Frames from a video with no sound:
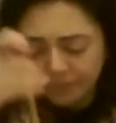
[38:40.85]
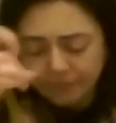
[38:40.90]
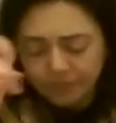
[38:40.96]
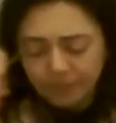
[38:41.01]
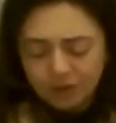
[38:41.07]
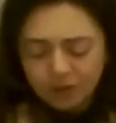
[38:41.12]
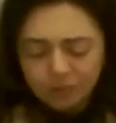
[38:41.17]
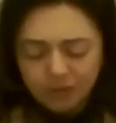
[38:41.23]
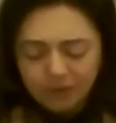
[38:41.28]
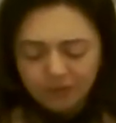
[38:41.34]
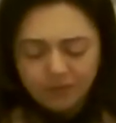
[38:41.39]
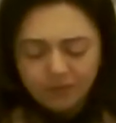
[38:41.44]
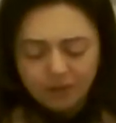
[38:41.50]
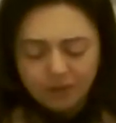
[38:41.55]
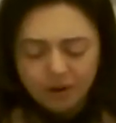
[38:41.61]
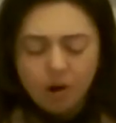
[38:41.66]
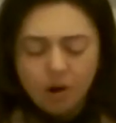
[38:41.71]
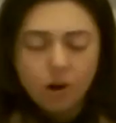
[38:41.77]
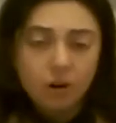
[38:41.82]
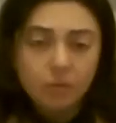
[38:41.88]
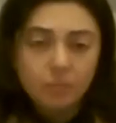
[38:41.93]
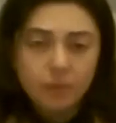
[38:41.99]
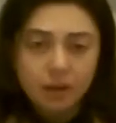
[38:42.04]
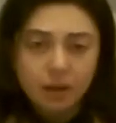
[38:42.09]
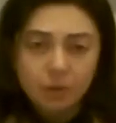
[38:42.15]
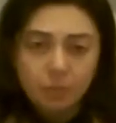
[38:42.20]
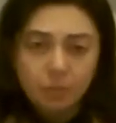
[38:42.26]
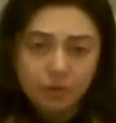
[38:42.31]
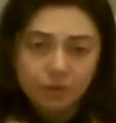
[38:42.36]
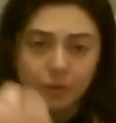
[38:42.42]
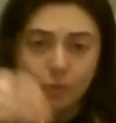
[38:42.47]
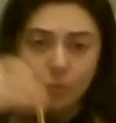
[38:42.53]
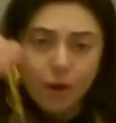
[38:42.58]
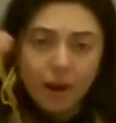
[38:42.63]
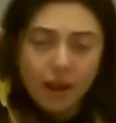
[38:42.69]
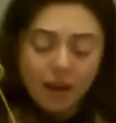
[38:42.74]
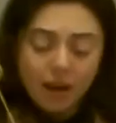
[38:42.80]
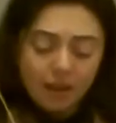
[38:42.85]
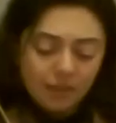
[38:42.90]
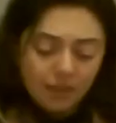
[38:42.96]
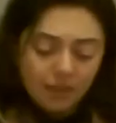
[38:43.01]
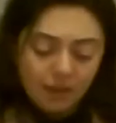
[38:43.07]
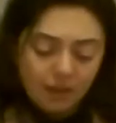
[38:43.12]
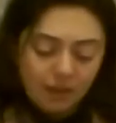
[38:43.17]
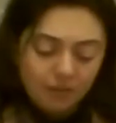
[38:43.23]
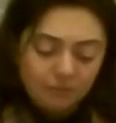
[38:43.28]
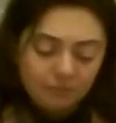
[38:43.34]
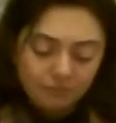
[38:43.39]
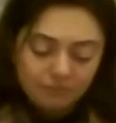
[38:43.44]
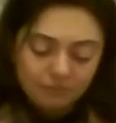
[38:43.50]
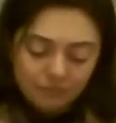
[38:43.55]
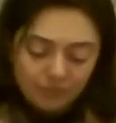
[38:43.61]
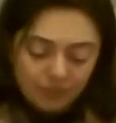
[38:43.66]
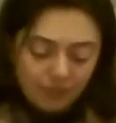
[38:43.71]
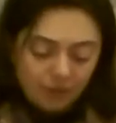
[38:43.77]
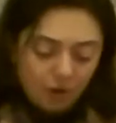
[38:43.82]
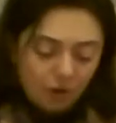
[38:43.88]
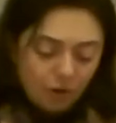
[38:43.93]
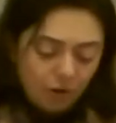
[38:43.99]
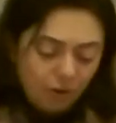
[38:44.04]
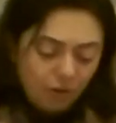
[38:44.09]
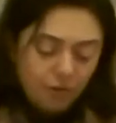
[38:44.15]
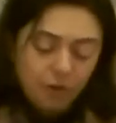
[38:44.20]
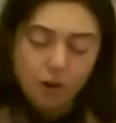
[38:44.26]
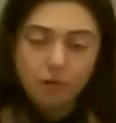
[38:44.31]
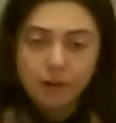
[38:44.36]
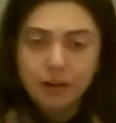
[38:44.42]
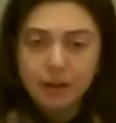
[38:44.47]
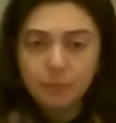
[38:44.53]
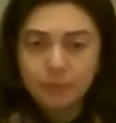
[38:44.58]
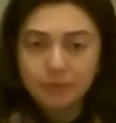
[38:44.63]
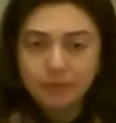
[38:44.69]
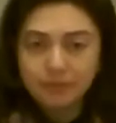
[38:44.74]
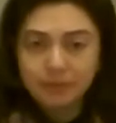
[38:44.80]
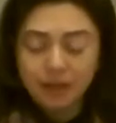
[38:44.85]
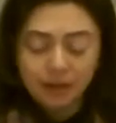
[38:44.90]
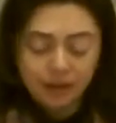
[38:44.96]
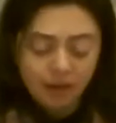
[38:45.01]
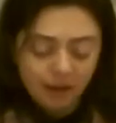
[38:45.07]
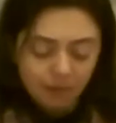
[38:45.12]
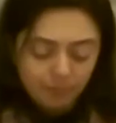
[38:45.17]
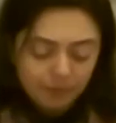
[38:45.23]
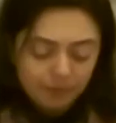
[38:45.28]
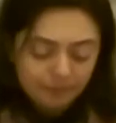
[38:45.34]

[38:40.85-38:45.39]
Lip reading: You lived in harmony with the way that the earth already was set up.